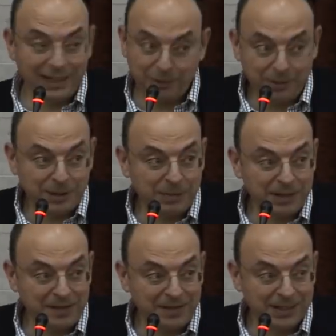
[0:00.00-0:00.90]
I know the
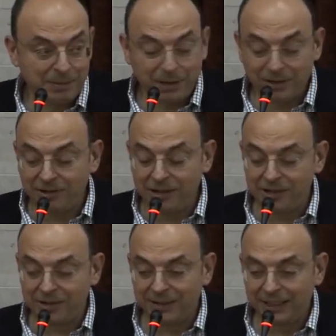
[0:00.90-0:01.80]
specifics about
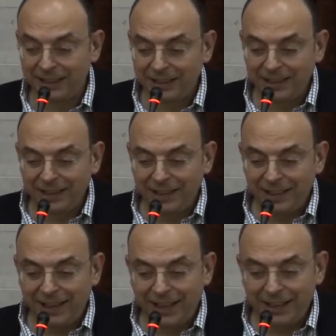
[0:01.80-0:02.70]
Greece.
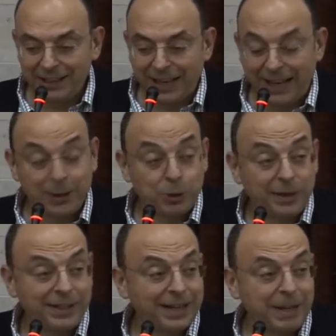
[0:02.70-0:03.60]
And I
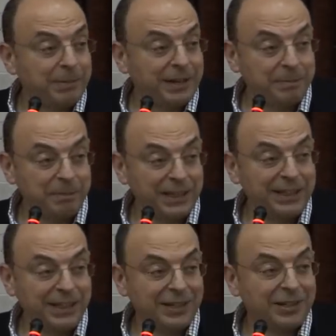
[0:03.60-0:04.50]
saw it coming
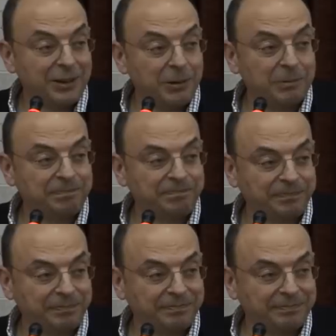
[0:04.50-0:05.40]
many years ago.
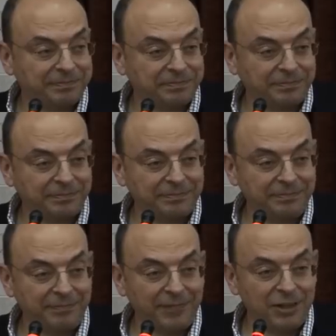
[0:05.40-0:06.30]

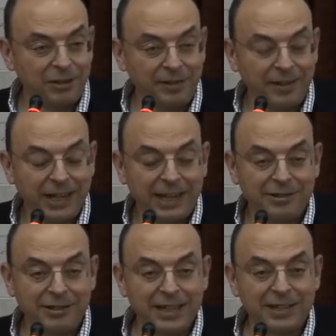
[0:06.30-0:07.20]
So if a
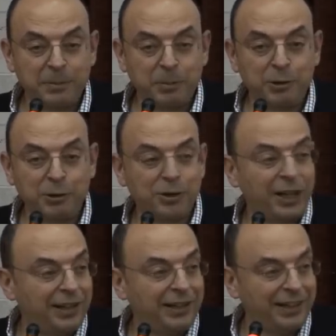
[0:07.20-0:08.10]
country doesn't
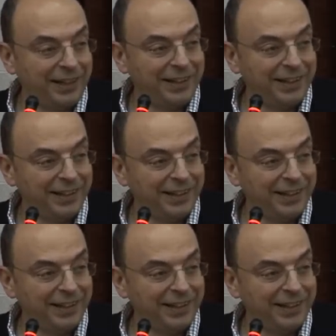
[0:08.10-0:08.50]
produce anything,